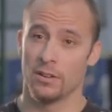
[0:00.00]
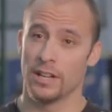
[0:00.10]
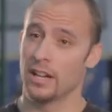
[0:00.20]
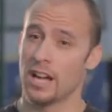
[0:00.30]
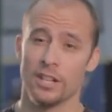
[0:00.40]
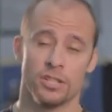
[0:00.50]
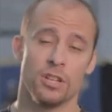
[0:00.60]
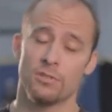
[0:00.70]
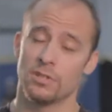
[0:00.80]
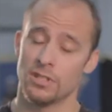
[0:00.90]
Okay, a college
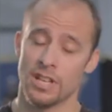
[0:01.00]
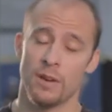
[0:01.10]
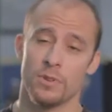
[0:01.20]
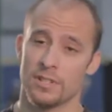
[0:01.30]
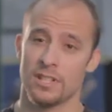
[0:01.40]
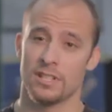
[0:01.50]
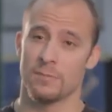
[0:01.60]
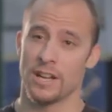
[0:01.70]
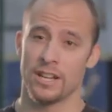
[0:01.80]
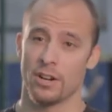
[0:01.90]
coach does not want to see
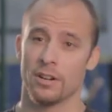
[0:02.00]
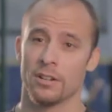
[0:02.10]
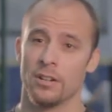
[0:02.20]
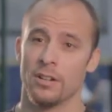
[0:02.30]
somebody hurt.